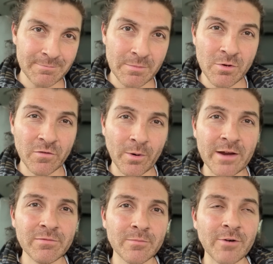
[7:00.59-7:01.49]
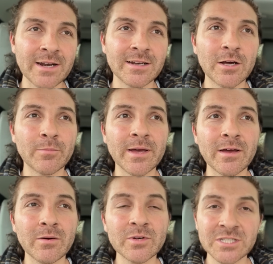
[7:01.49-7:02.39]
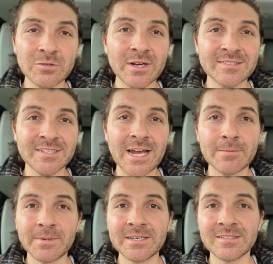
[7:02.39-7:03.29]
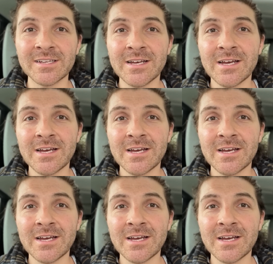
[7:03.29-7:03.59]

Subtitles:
me move away from the brand a little bit, which is quite sad, because